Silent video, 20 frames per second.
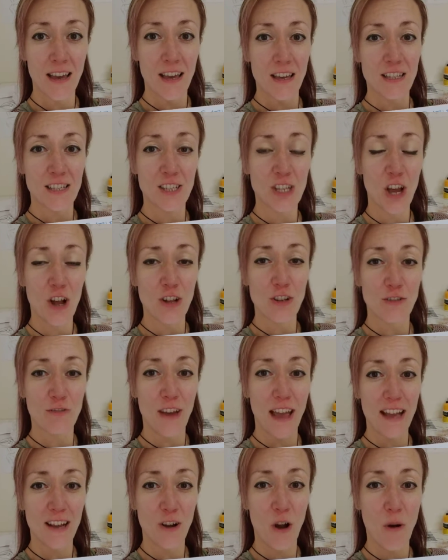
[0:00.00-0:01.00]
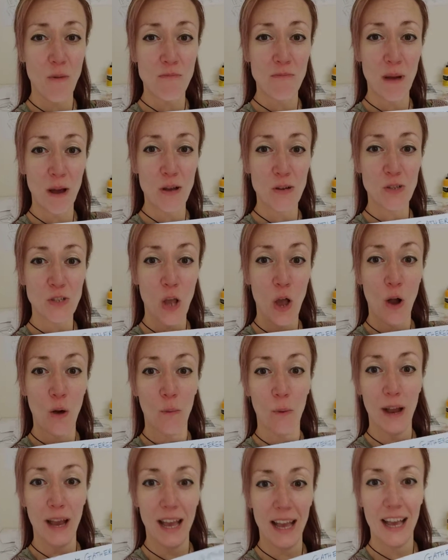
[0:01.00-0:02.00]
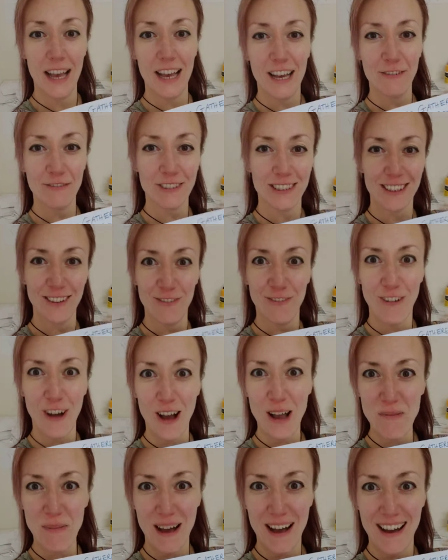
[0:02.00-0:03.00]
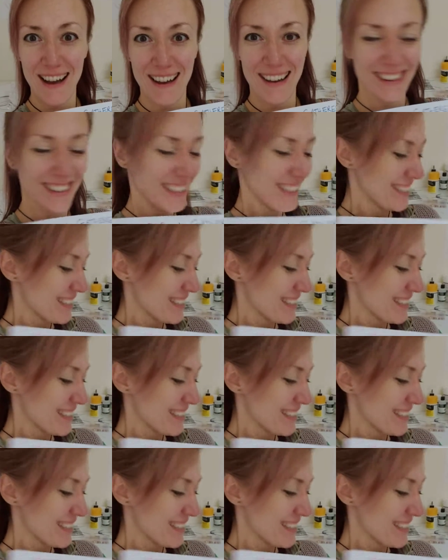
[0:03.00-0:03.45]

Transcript: starch-fat combos with fibre.